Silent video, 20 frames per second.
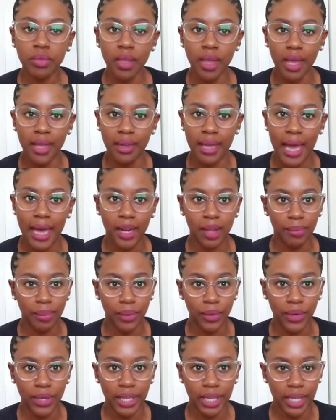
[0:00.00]
a dying
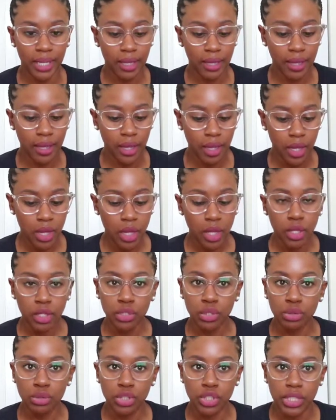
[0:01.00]
employee
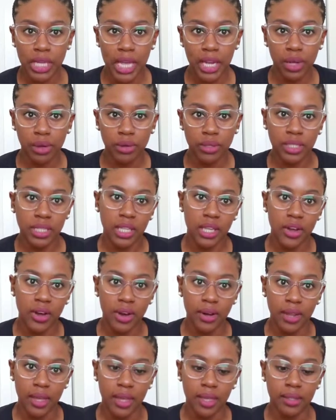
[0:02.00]
to shadow
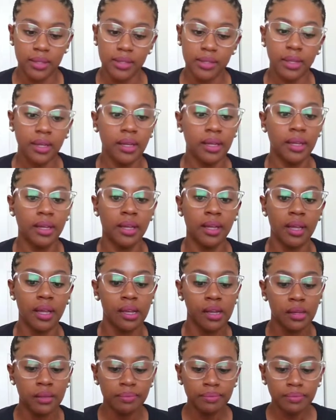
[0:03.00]
CRNAs.
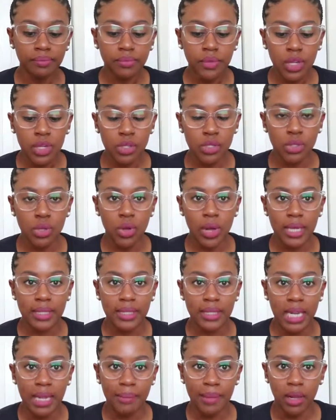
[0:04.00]
So I
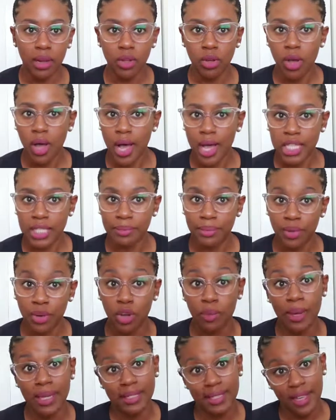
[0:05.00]
did at my local hospital
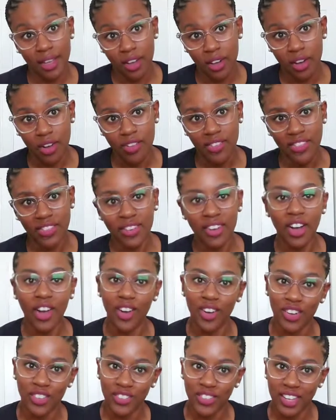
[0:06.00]
on my day
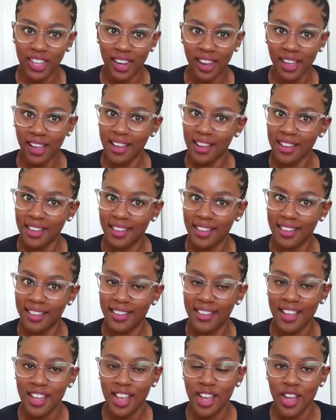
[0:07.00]
off the clock,
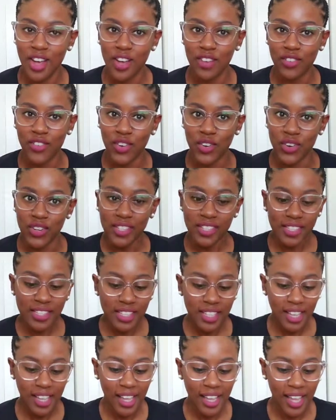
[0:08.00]
of course.